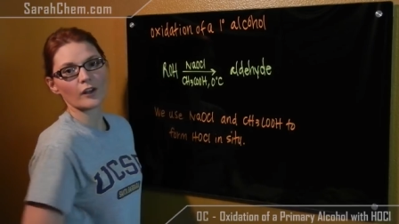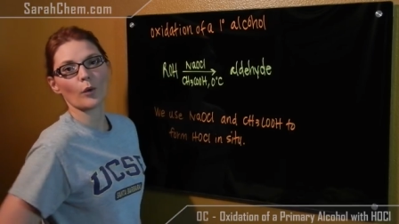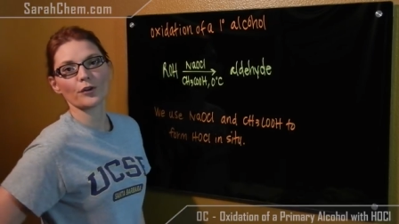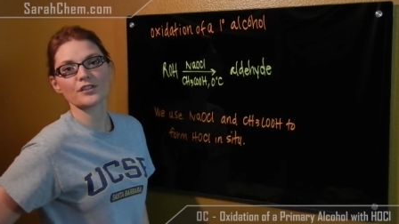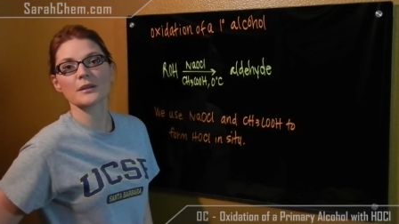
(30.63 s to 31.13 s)
in
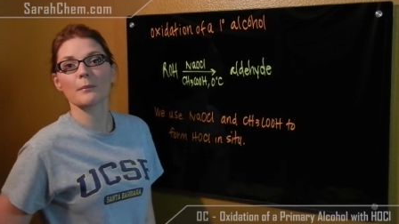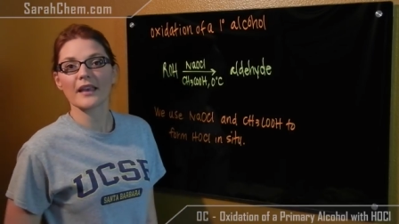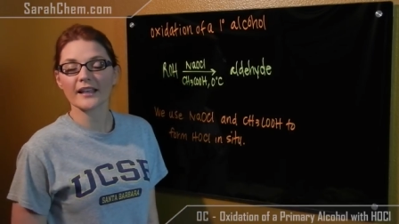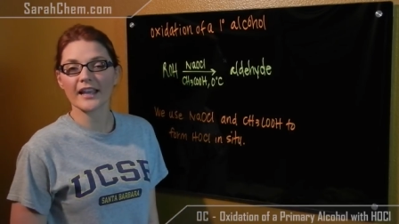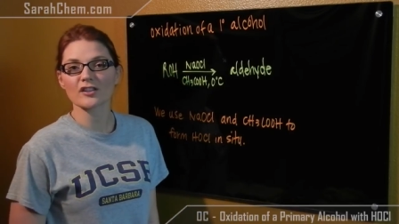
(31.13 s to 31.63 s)
order to
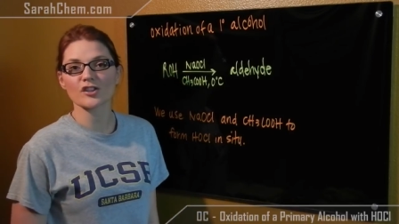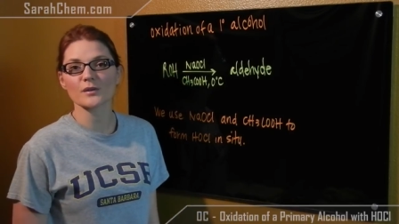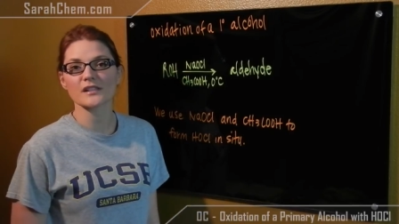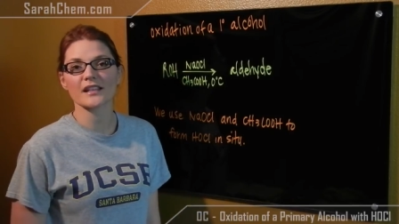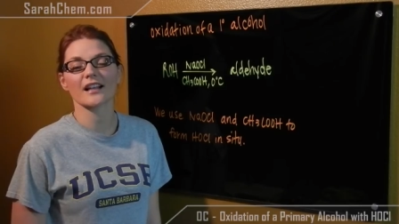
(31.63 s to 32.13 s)
make
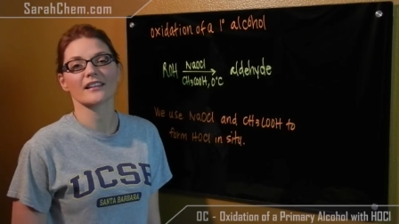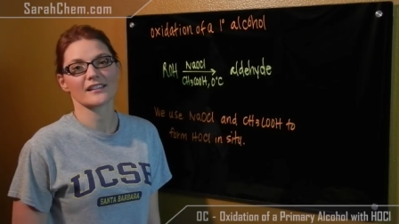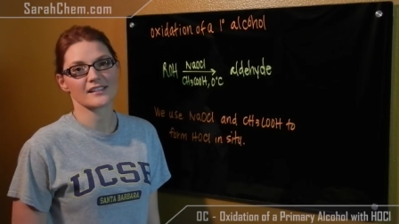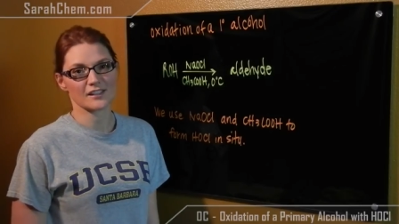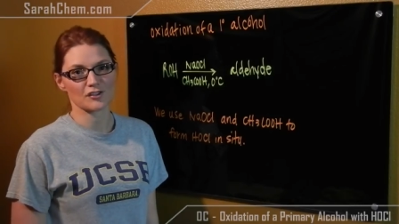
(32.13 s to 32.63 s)
HOCl
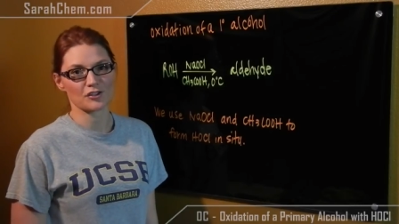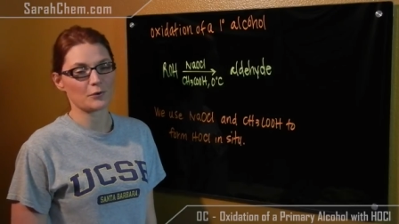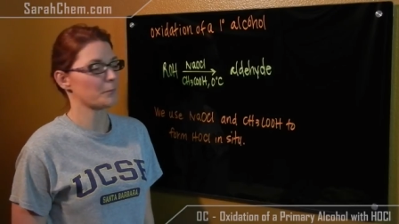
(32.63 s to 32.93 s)
in situ.